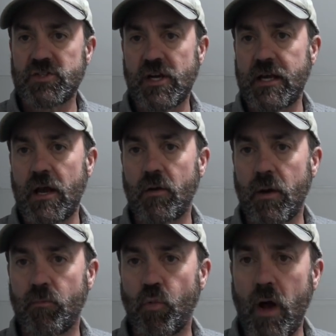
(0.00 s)
Check
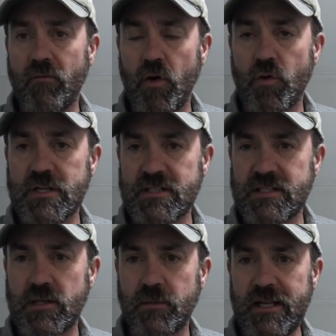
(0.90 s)
out Bravo
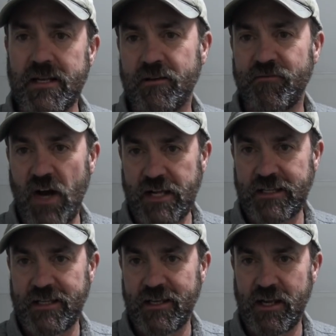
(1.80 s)
Concealment.
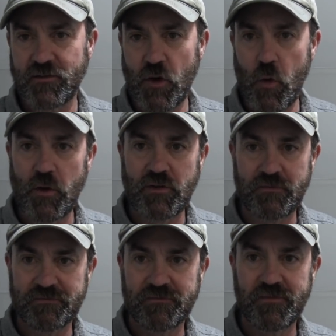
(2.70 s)
Finally, and as always,
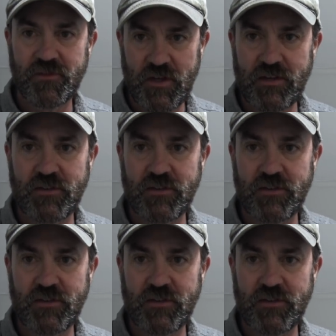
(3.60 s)
stay